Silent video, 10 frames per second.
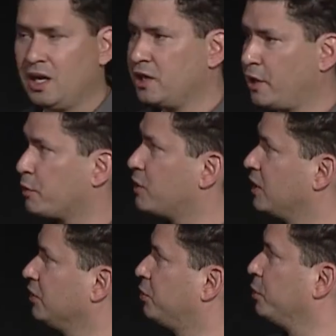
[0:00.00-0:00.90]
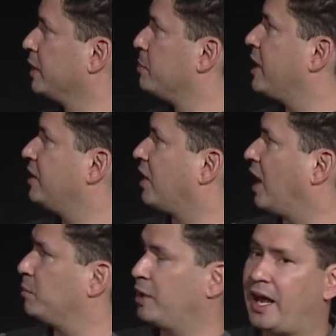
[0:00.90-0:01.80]
Another thing is to eliminate
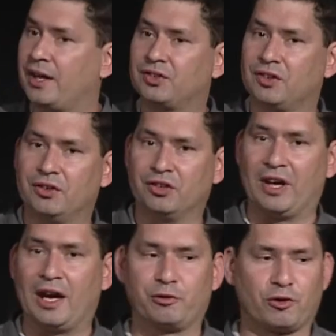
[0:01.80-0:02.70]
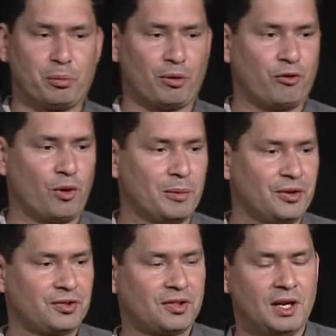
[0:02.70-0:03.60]
time lags and design for
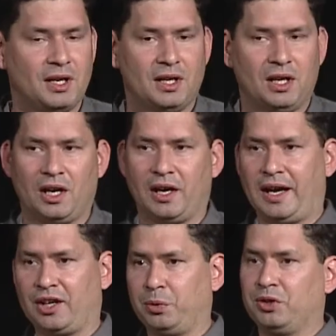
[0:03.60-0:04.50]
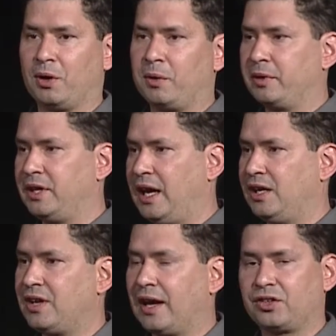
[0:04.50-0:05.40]
performance, as we saw with the
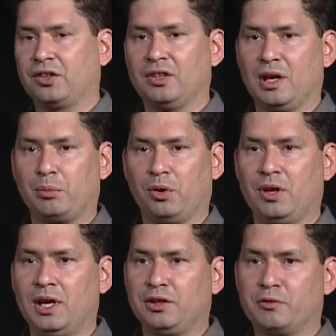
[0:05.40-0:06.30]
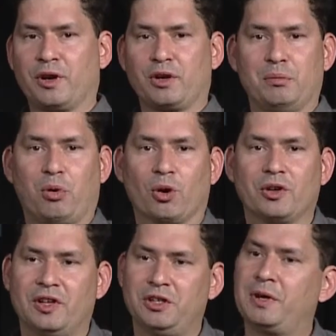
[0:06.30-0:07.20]
Ajax example. It's very
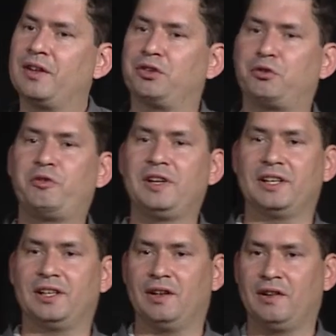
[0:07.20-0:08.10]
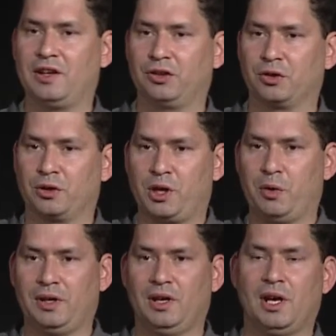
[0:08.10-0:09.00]
important that you get this feeling that things are
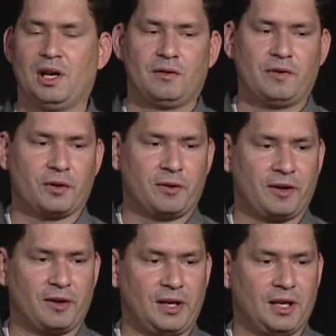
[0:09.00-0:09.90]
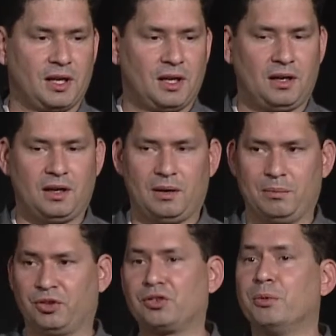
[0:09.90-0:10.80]
going very, very
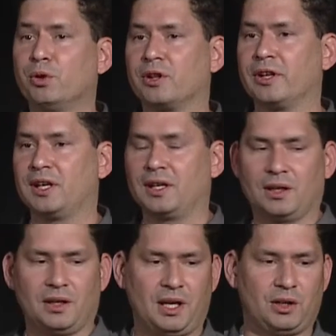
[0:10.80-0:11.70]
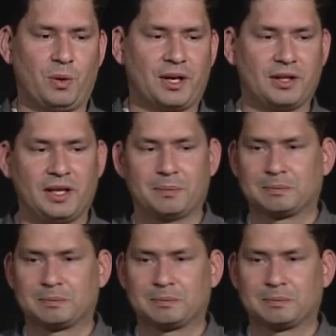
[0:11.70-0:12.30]
smoothly and quickly.